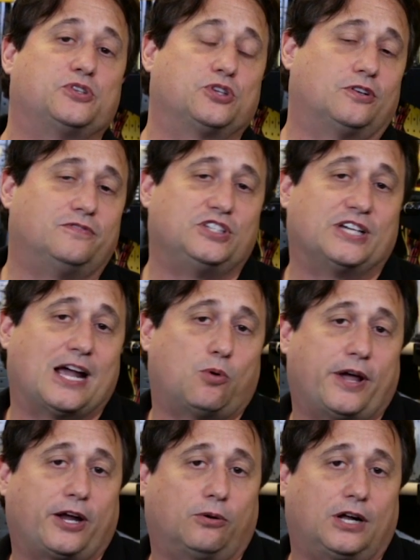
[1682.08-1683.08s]
episode of
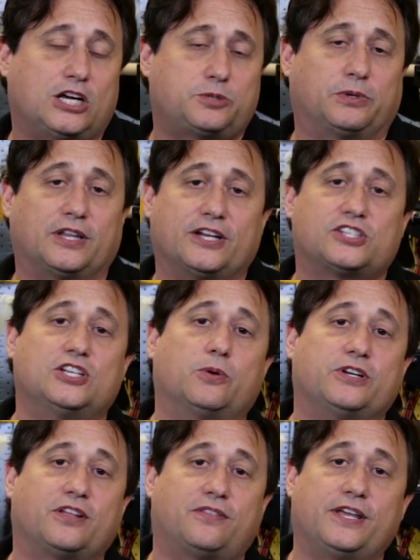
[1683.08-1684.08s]
DIY Garage, but let us know
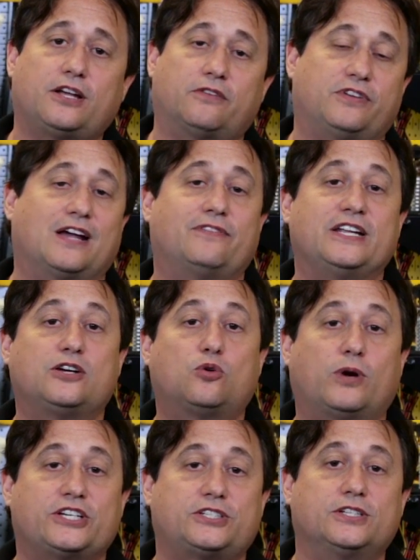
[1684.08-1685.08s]
what you think, or if you have any
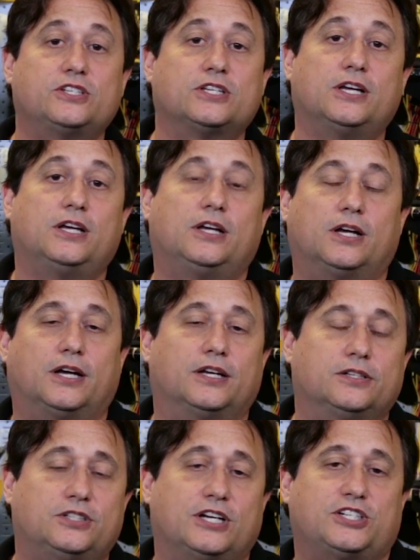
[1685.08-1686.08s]
questions.
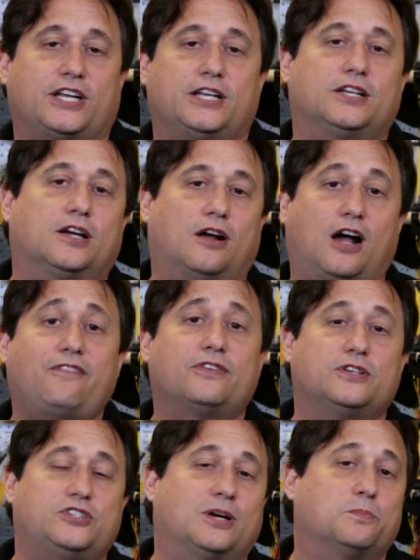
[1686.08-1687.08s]
JJ
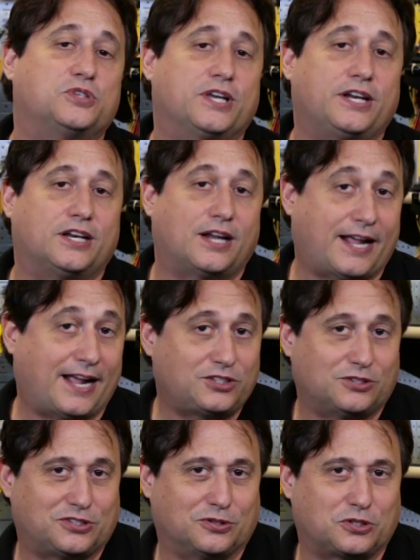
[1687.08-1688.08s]
often jumps in and
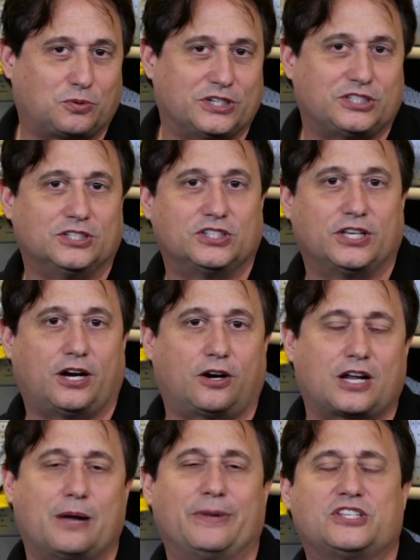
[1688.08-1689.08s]
answers those questions in
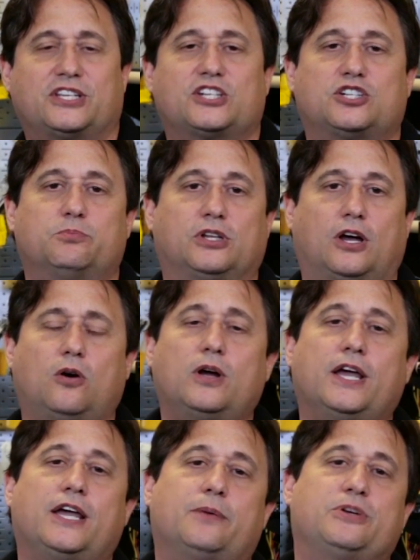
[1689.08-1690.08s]
our comment section
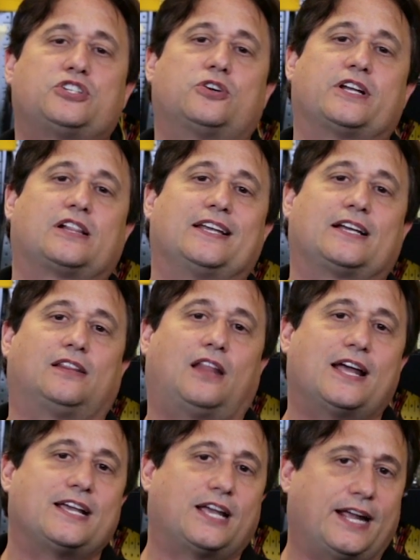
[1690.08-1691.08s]
below. Be sure to click
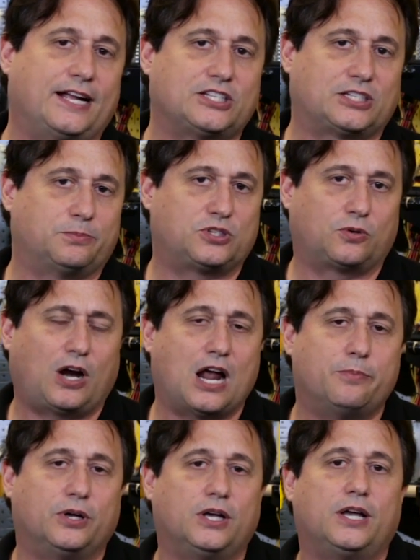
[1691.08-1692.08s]
like and
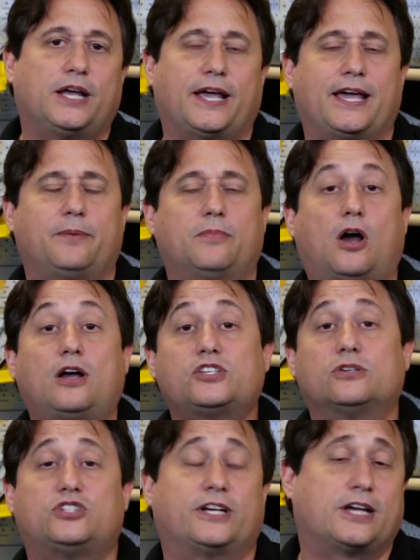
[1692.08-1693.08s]
subscribe, and
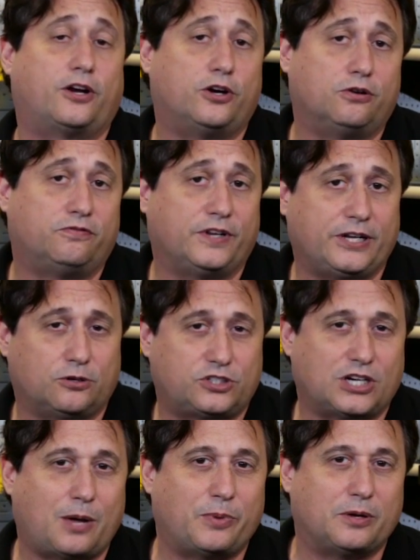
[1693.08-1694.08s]
also check out our new video
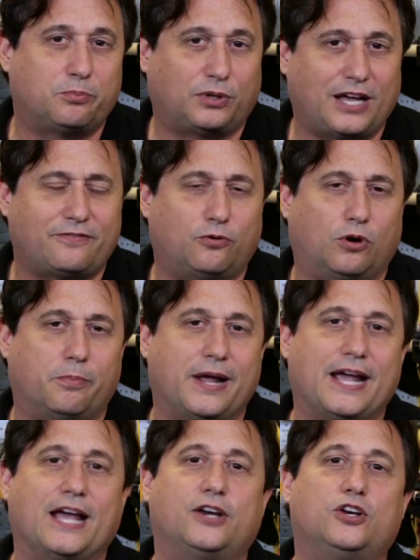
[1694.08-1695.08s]
shopping platform
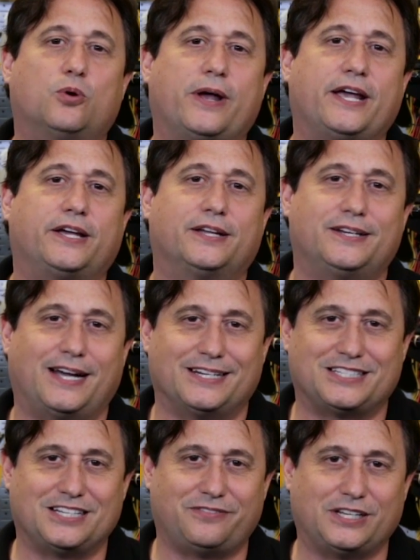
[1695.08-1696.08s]
at
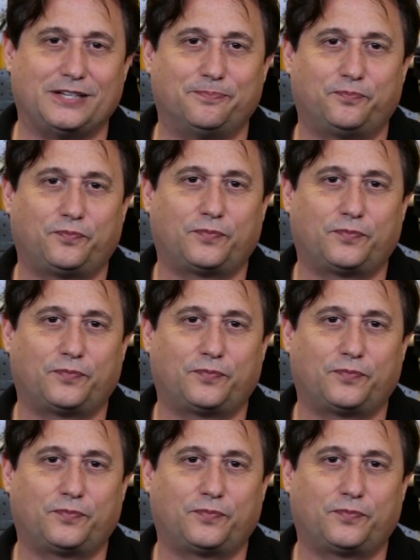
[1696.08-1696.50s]
newegg.tv.